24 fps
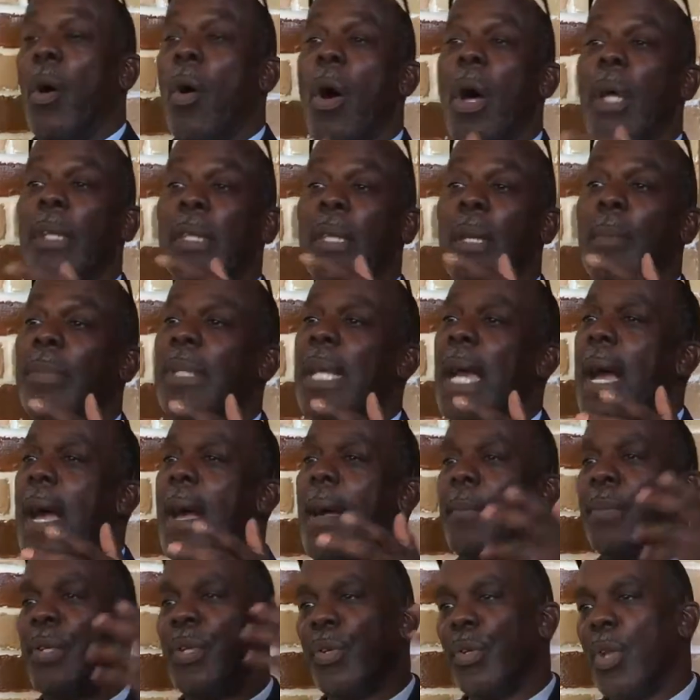Or
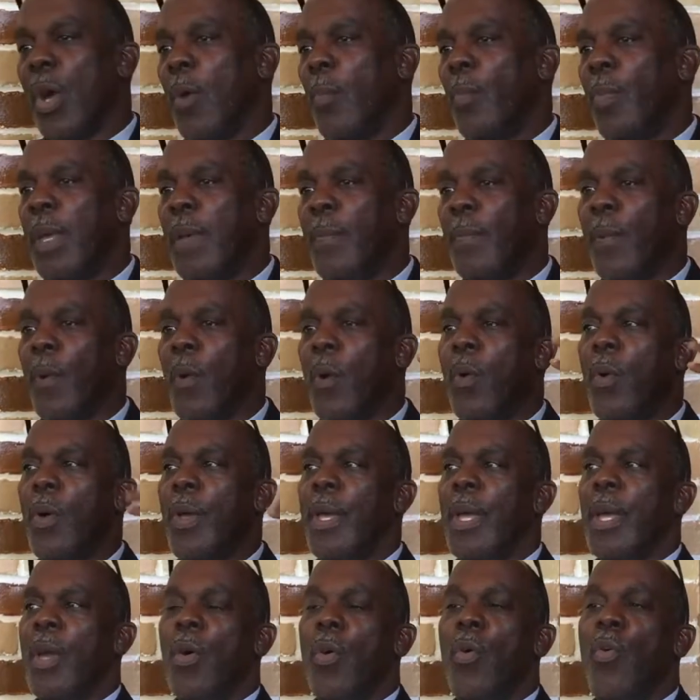sometimes, you know, people
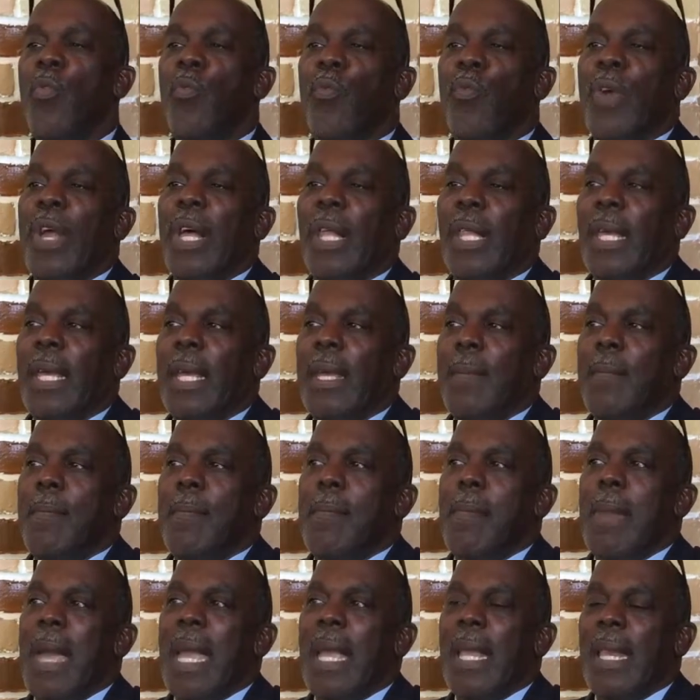who really
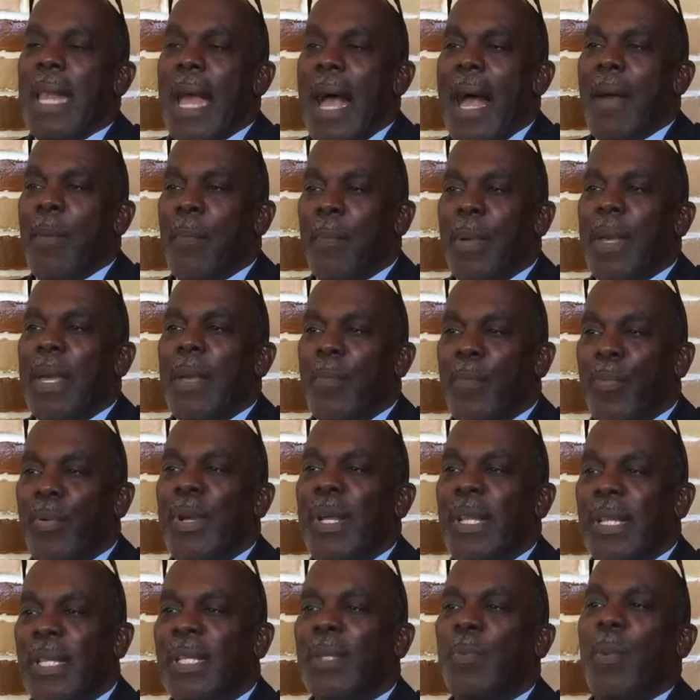may not be
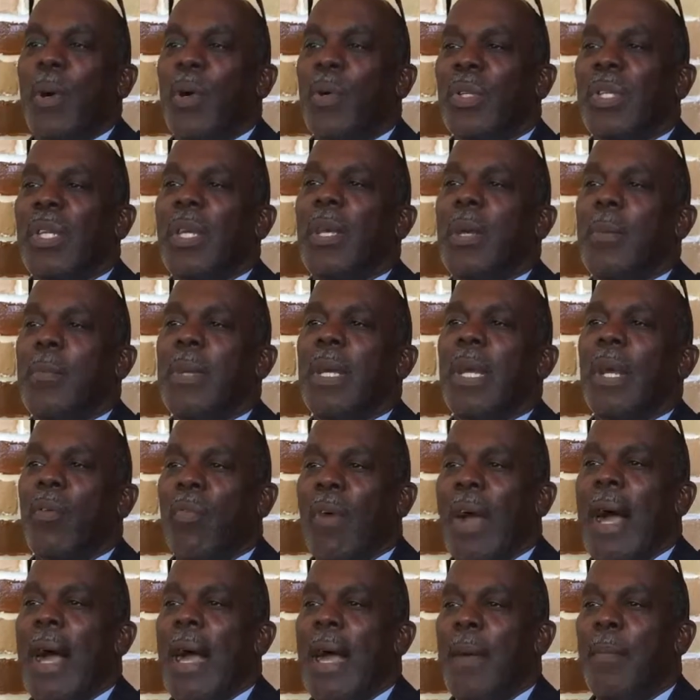predisposed to commit
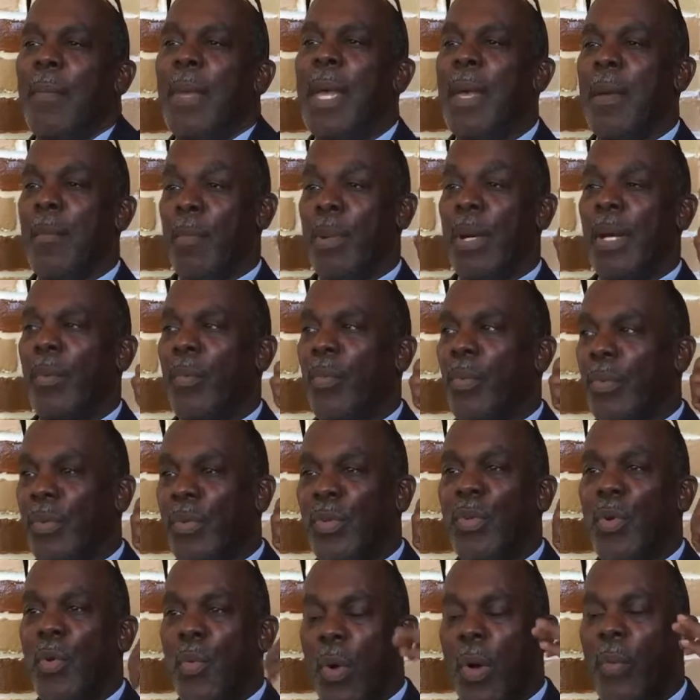crime, but
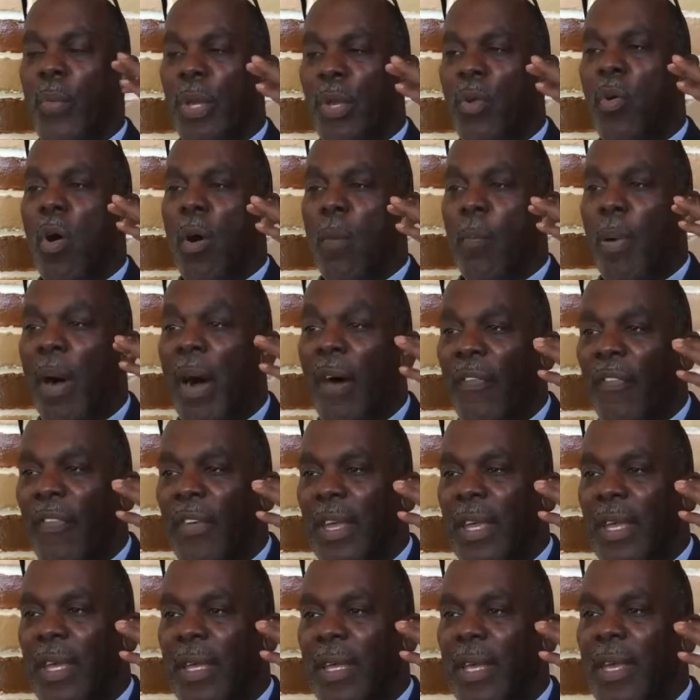do what we call
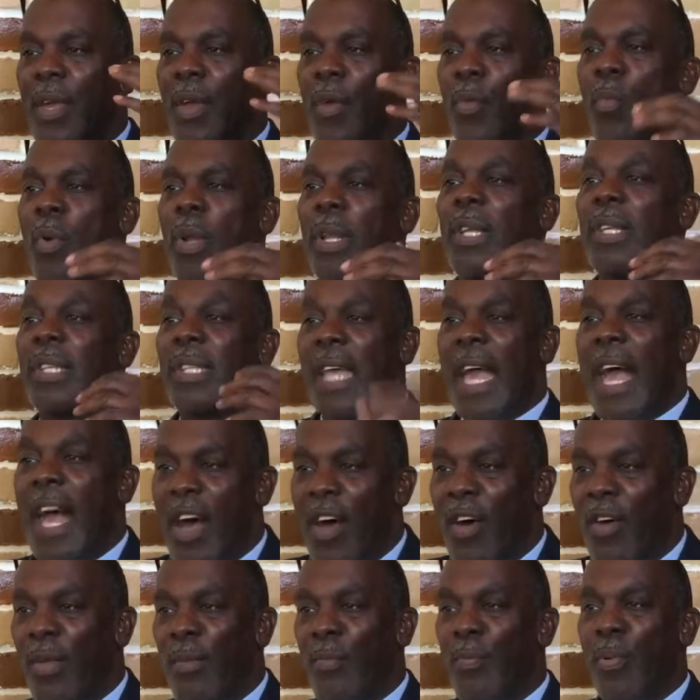puffing, want to
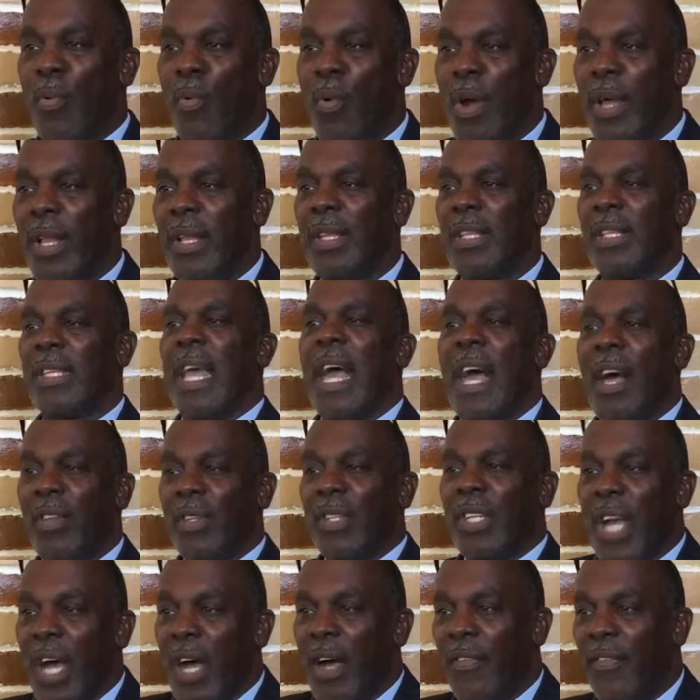sound important,
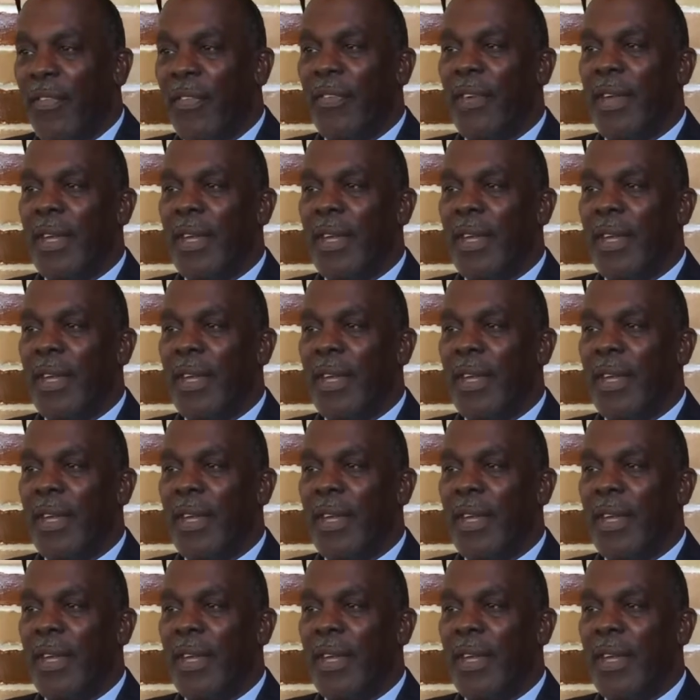sound tough.